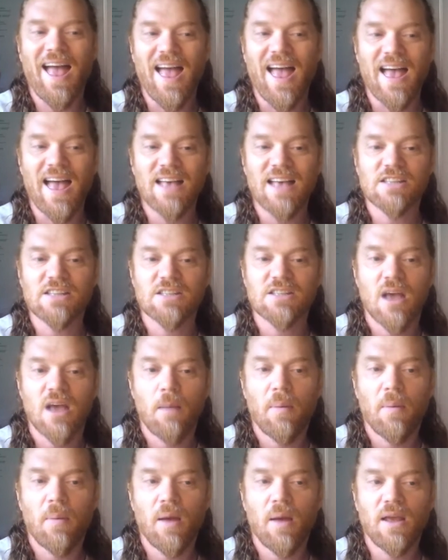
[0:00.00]
as
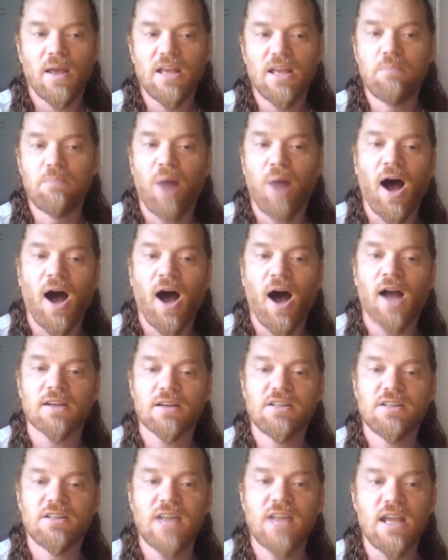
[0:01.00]
in part
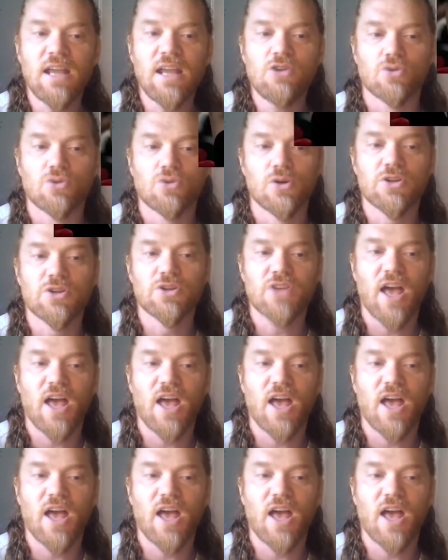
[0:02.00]
dangerous